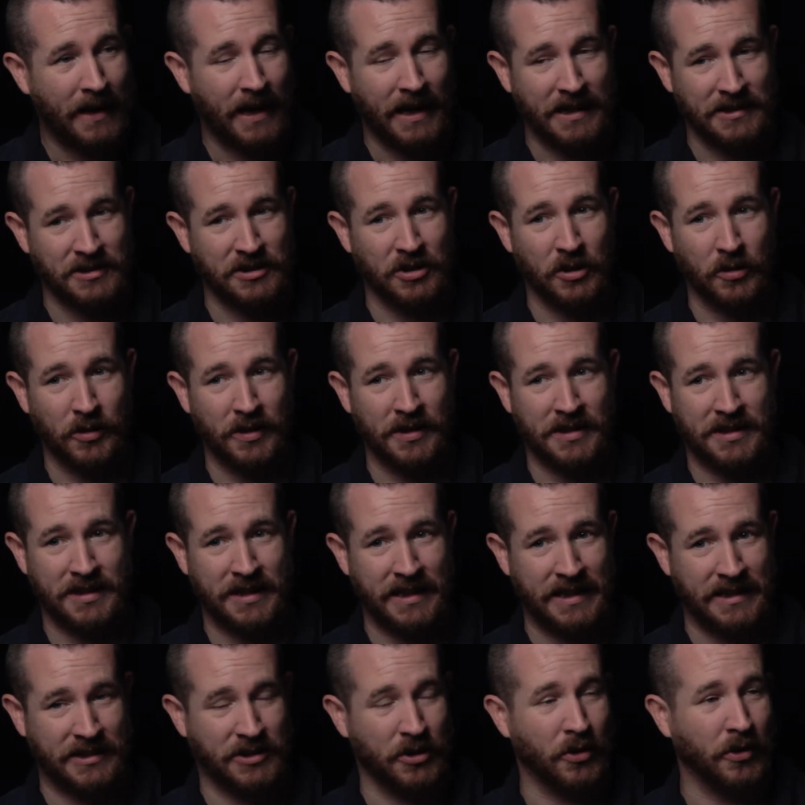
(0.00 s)
And so
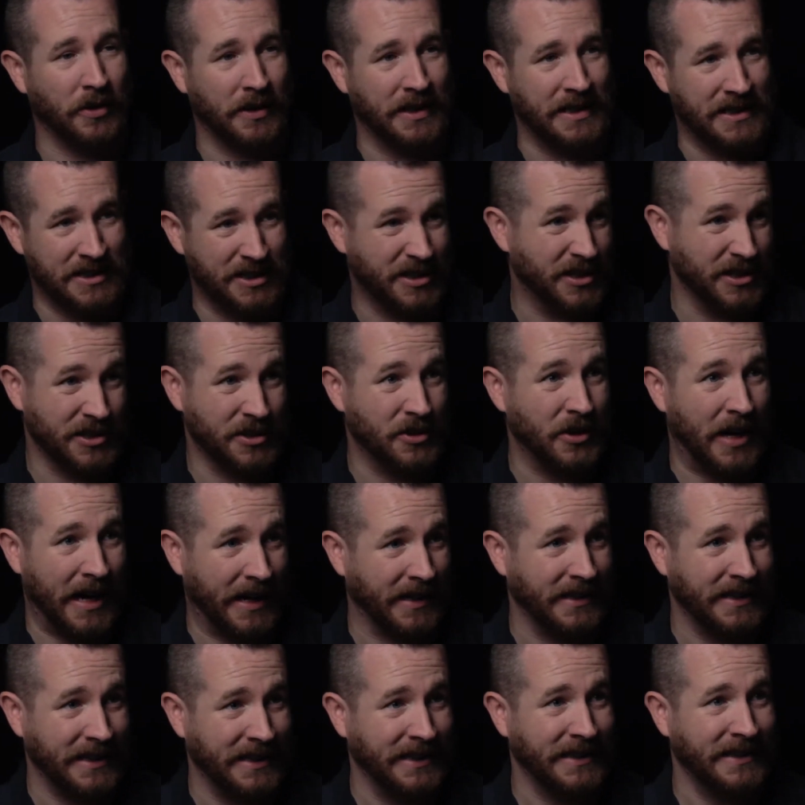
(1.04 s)
it's
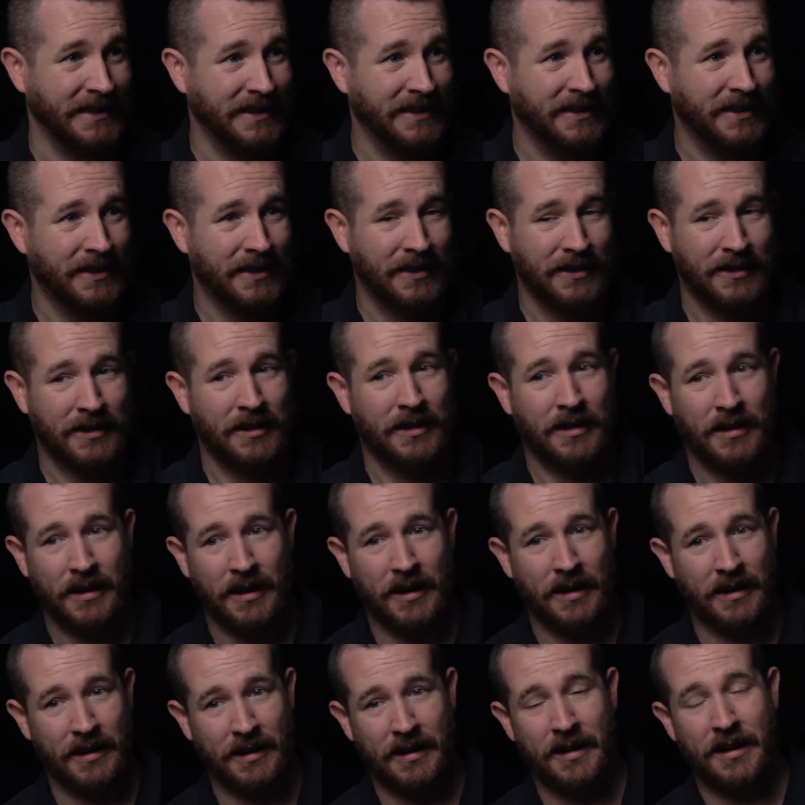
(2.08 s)
distracting.
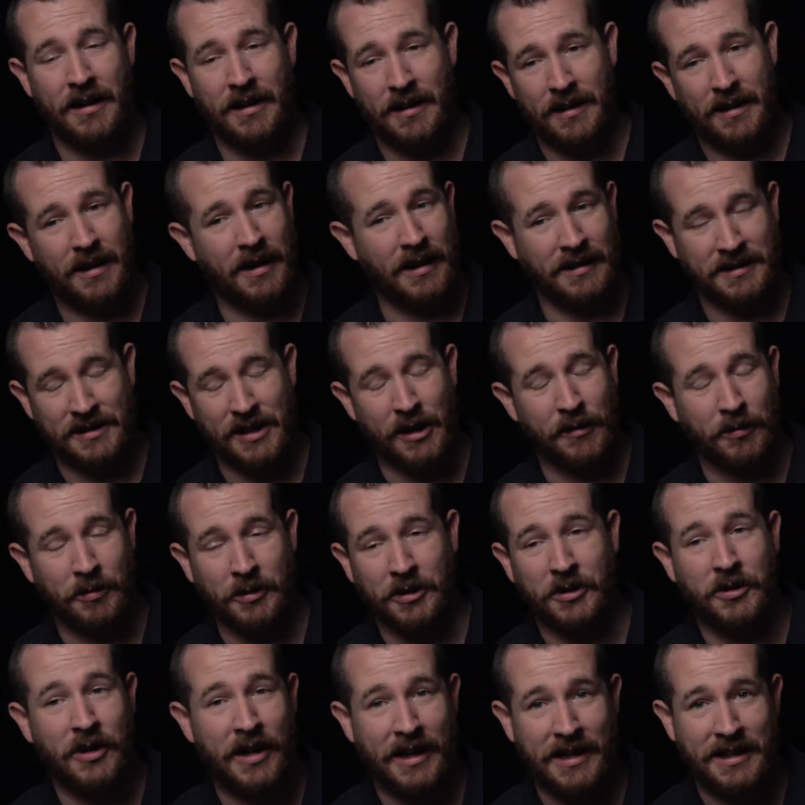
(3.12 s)
I saw from
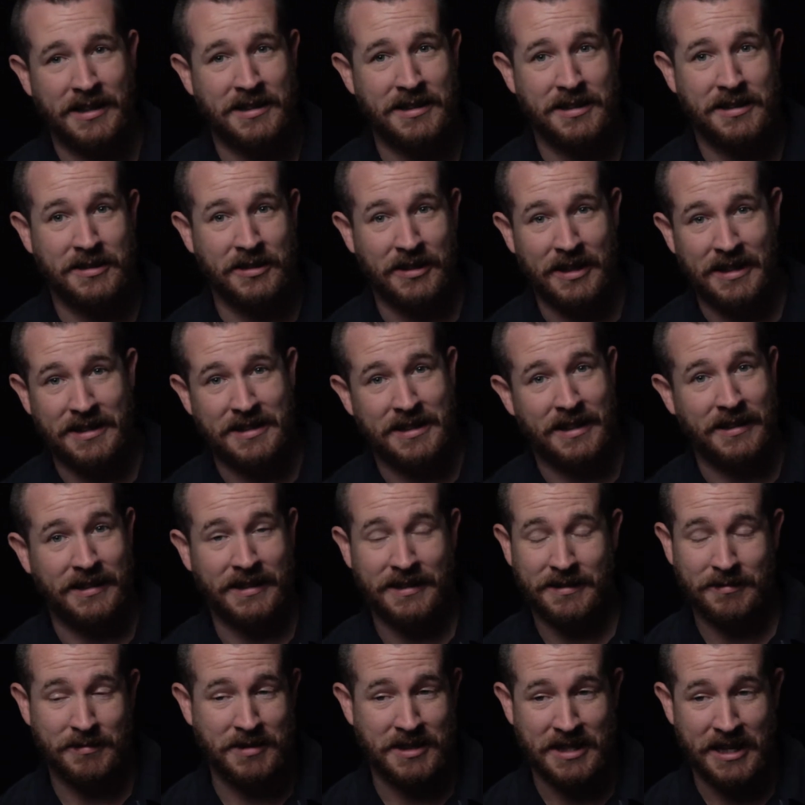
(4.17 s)
the credits, you guys had
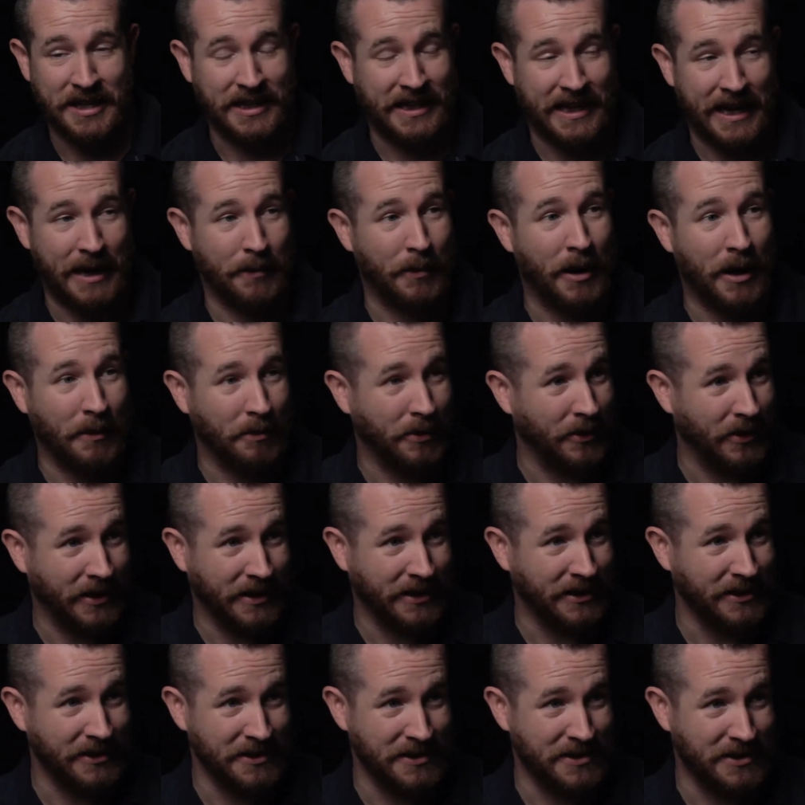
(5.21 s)
Steadicam
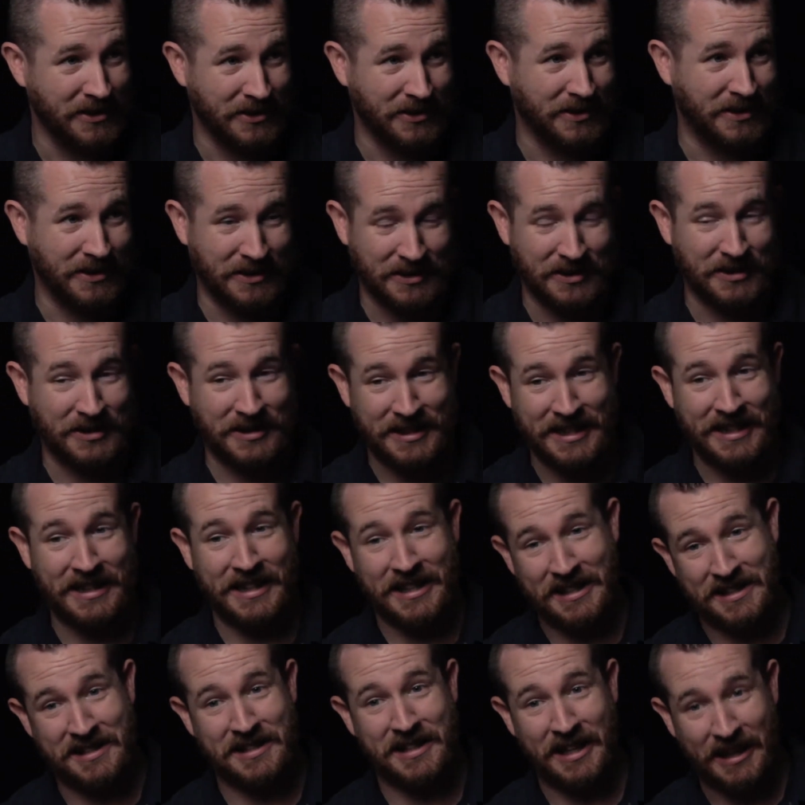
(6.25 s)
operators. You did
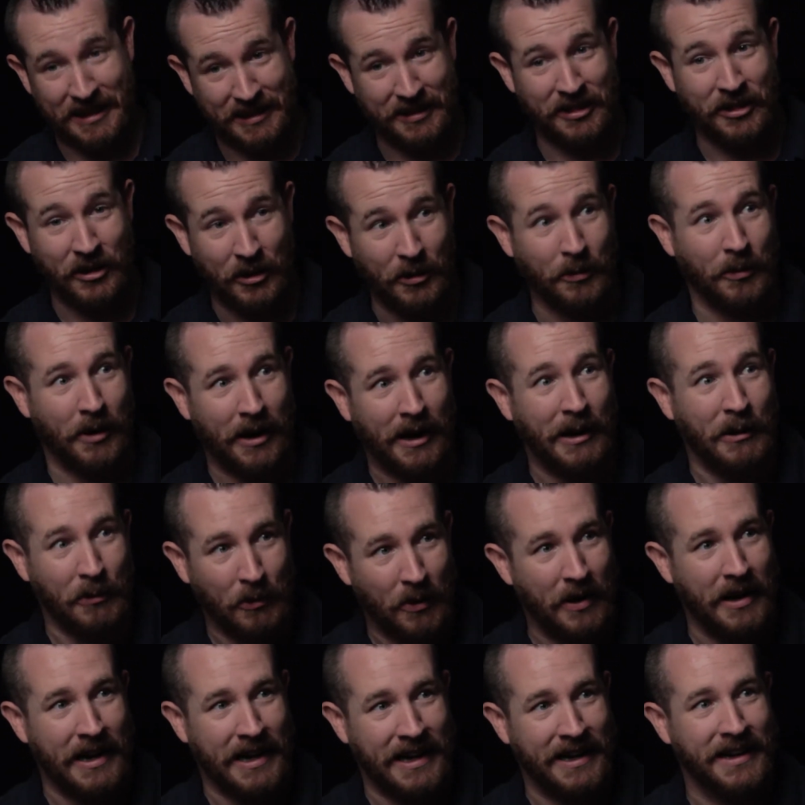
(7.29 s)
this like the right
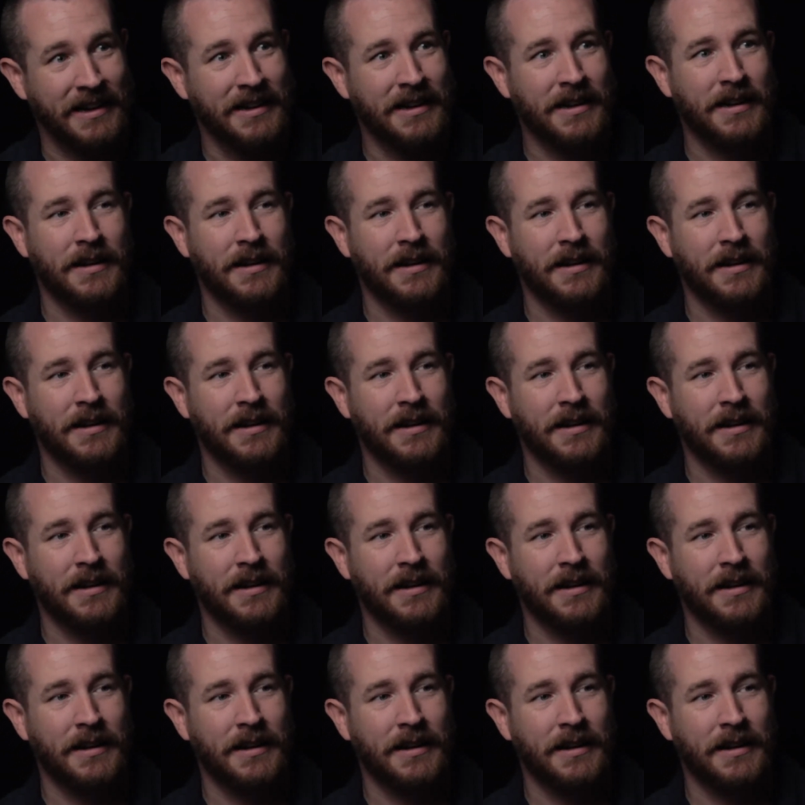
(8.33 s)
way.